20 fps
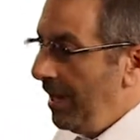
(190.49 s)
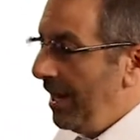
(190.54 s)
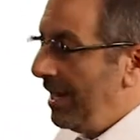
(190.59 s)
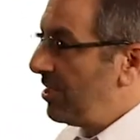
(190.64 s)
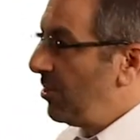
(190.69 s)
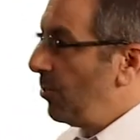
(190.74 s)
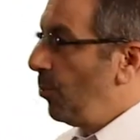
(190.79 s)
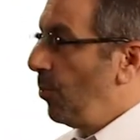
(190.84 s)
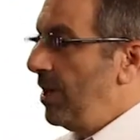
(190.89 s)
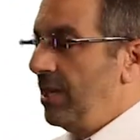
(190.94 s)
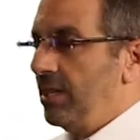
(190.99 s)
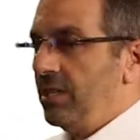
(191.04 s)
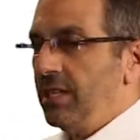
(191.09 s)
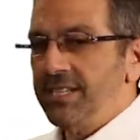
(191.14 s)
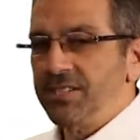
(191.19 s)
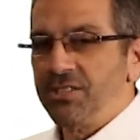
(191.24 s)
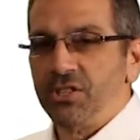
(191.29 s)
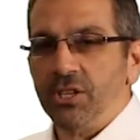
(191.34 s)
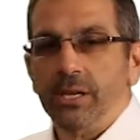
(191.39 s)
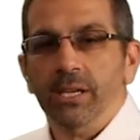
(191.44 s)
Is it
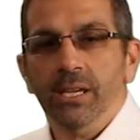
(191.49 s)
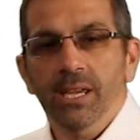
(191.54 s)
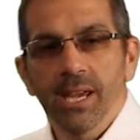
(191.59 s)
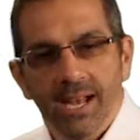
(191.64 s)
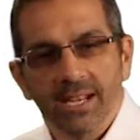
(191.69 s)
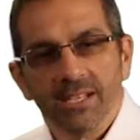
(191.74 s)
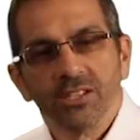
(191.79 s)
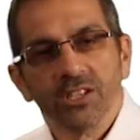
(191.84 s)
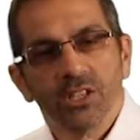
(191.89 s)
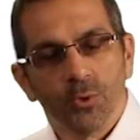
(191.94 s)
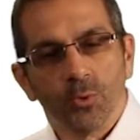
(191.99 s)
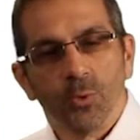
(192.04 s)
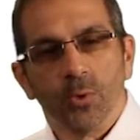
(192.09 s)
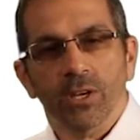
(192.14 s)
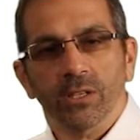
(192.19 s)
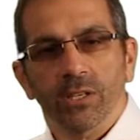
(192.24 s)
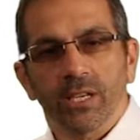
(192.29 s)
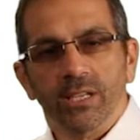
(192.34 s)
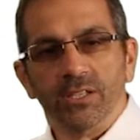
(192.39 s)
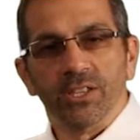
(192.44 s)
realistic? Yes, it's
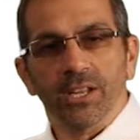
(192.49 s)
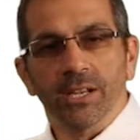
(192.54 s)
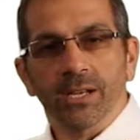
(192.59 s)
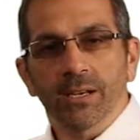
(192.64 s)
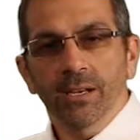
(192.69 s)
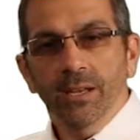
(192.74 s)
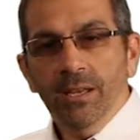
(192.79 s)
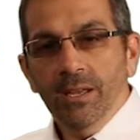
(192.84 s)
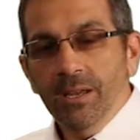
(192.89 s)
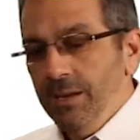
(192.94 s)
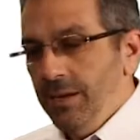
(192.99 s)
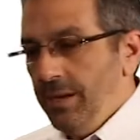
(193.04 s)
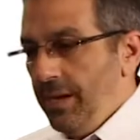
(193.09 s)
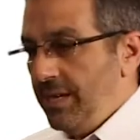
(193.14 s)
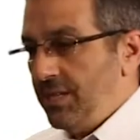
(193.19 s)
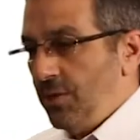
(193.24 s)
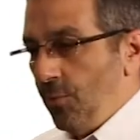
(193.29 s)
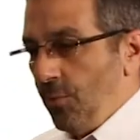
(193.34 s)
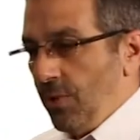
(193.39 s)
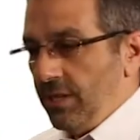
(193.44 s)
realistic.
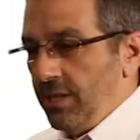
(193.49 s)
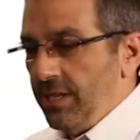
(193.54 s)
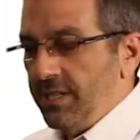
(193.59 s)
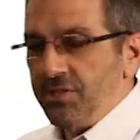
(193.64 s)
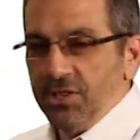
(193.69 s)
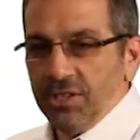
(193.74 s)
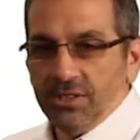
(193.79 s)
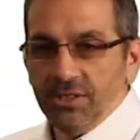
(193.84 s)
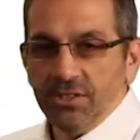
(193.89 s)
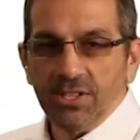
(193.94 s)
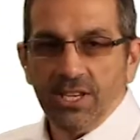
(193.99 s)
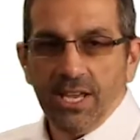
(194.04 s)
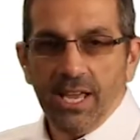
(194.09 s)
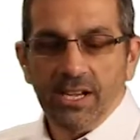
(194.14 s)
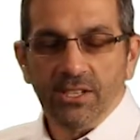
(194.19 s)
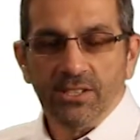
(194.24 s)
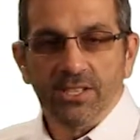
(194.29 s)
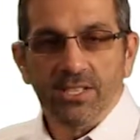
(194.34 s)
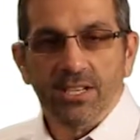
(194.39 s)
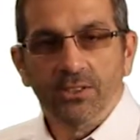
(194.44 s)
Is it realistic to say I
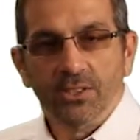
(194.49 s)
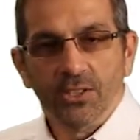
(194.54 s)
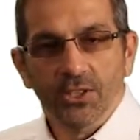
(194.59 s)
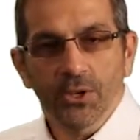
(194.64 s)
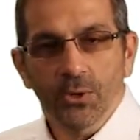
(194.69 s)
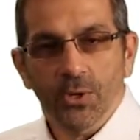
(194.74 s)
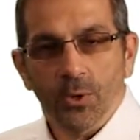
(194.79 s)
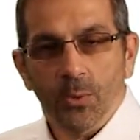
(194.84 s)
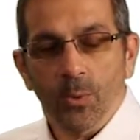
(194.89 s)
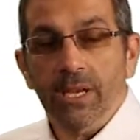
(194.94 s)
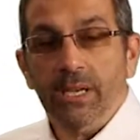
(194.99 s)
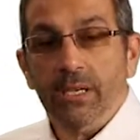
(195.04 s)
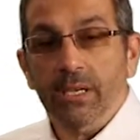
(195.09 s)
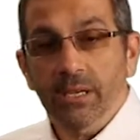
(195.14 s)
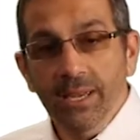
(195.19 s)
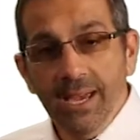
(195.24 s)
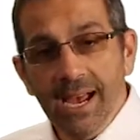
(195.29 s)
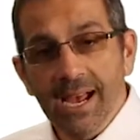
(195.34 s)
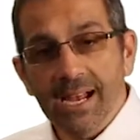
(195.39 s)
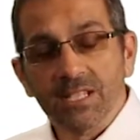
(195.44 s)
could sell 2 in a week?
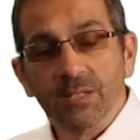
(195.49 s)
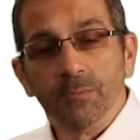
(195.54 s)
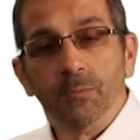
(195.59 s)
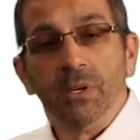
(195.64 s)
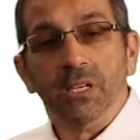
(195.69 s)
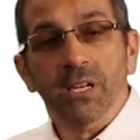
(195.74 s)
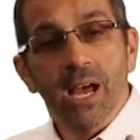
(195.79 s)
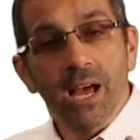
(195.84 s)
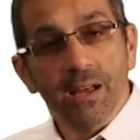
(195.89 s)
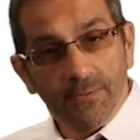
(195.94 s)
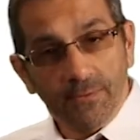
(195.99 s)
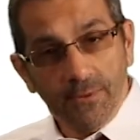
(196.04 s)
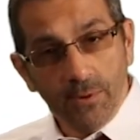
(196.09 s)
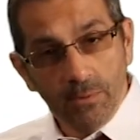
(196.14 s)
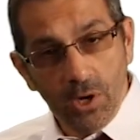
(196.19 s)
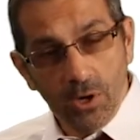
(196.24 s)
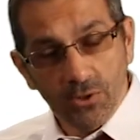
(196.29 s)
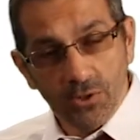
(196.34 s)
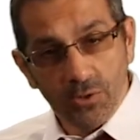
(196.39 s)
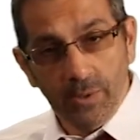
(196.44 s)
Yes, but not for
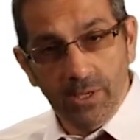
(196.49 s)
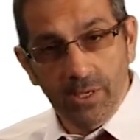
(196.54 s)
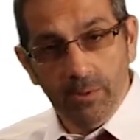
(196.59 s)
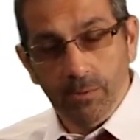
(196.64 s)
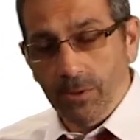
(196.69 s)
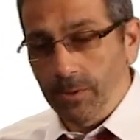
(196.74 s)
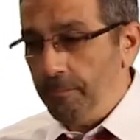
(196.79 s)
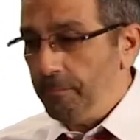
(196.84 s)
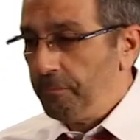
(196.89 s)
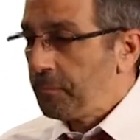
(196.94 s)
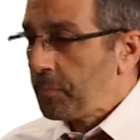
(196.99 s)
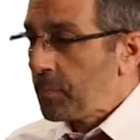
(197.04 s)
most people.